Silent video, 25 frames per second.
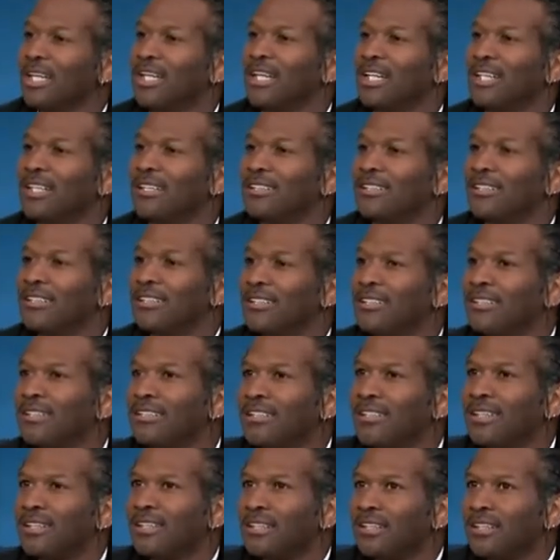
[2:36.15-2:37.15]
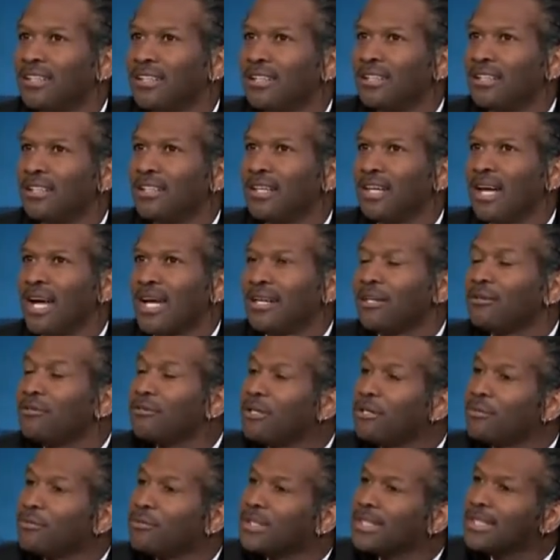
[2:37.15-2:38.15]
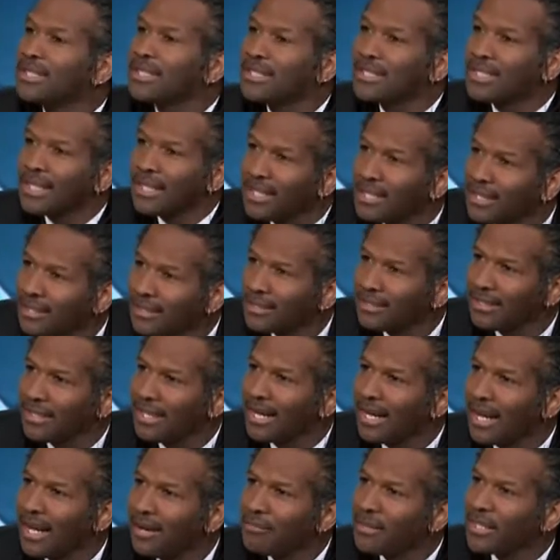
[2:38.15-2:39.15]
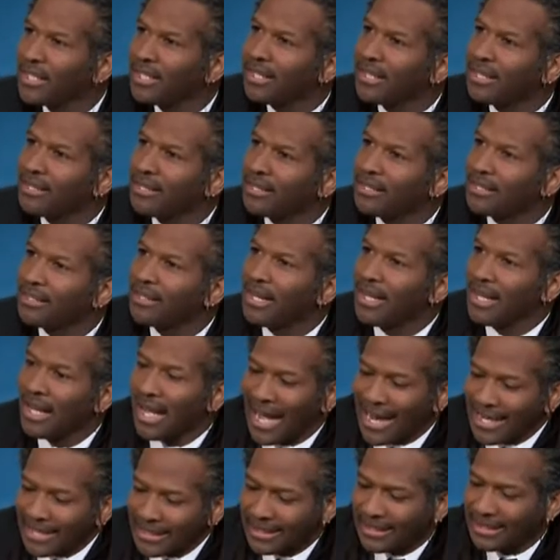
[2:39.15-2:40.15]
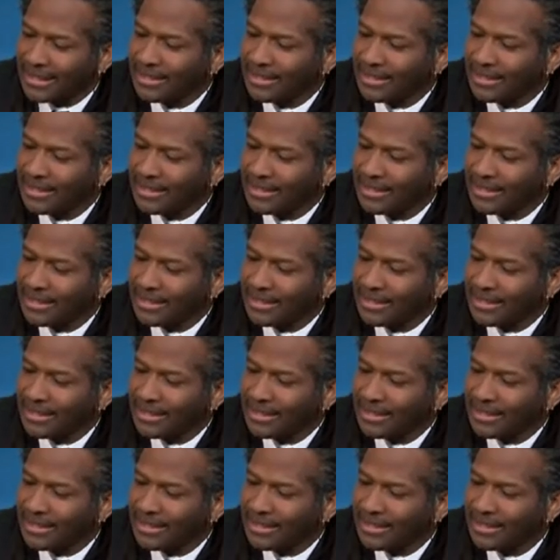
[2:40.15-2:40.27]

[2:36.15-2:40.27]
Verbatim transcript: and and, and, uh, I don't know what to say to that. I right, mean, yeah, I, uh, yeah. I